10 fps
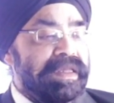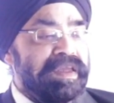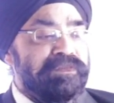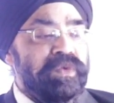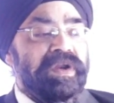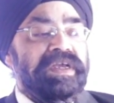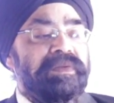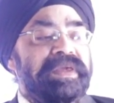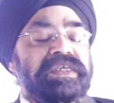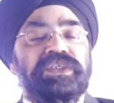if you are
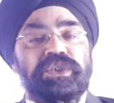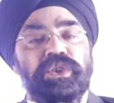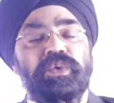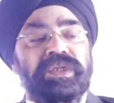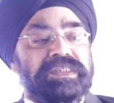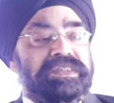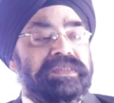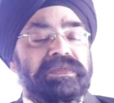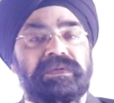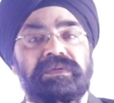coming as a tourist,
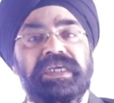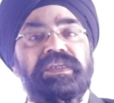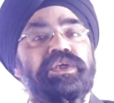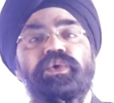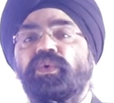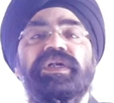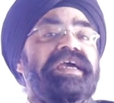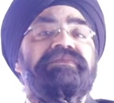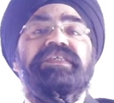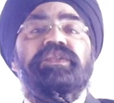right, you don't
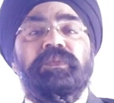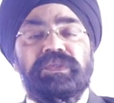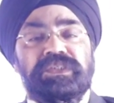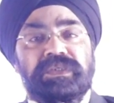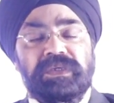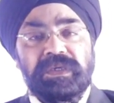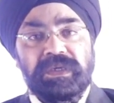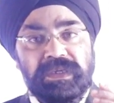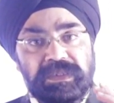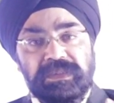have any sponsor.
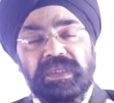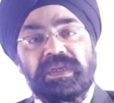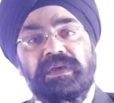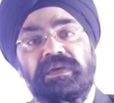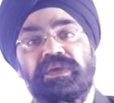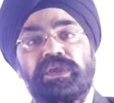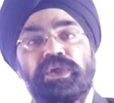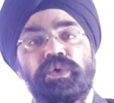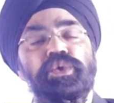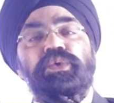There
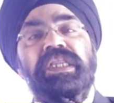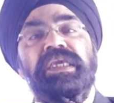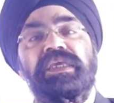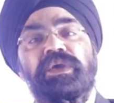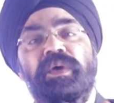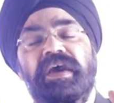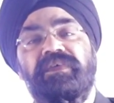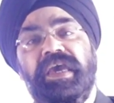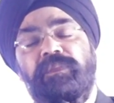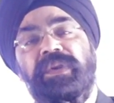usually you have
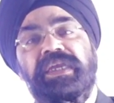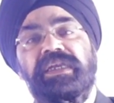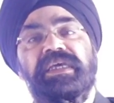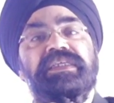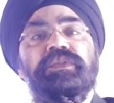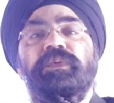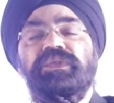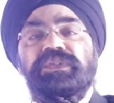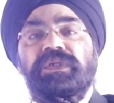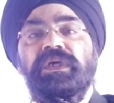an applicant and
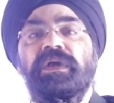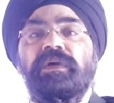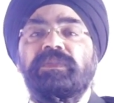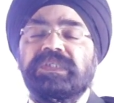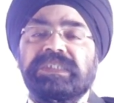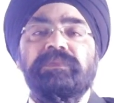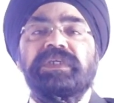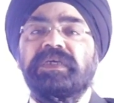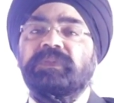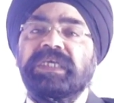sponsor, but
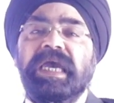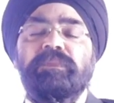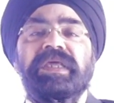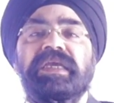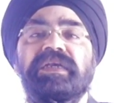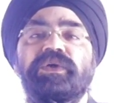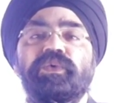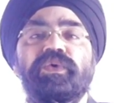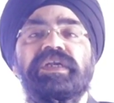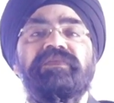sometimes applicant
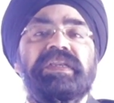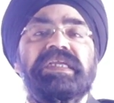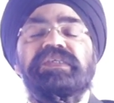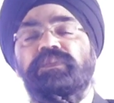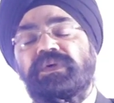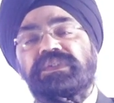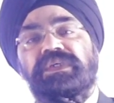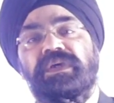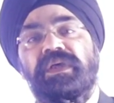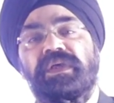do not even need
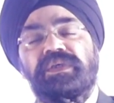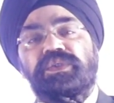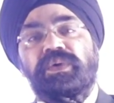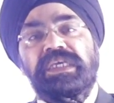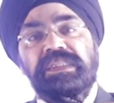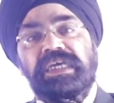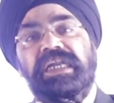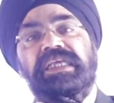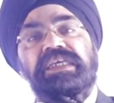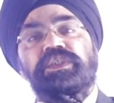sponsor. So in
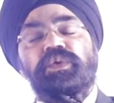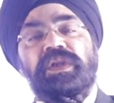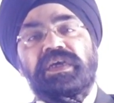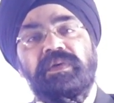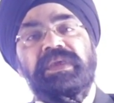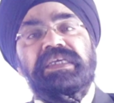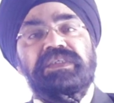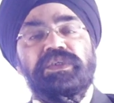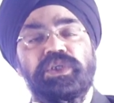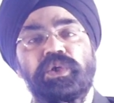that case, you are coming as
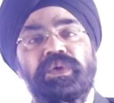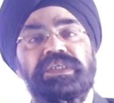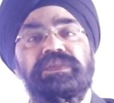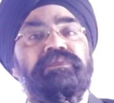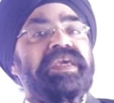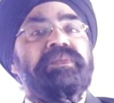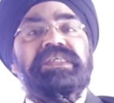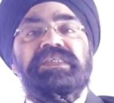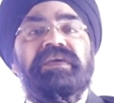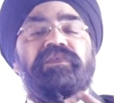a tourist, maybe
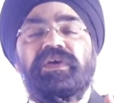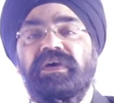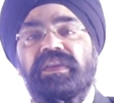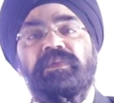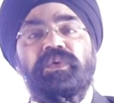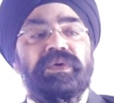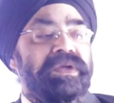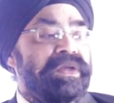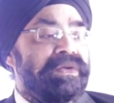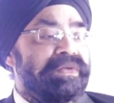say for a honeymoon,
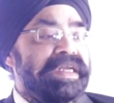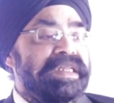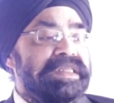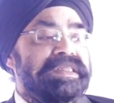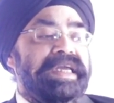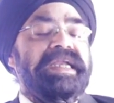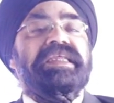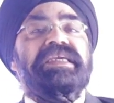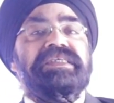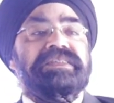right? In
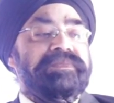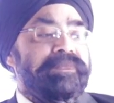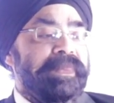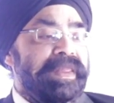that case,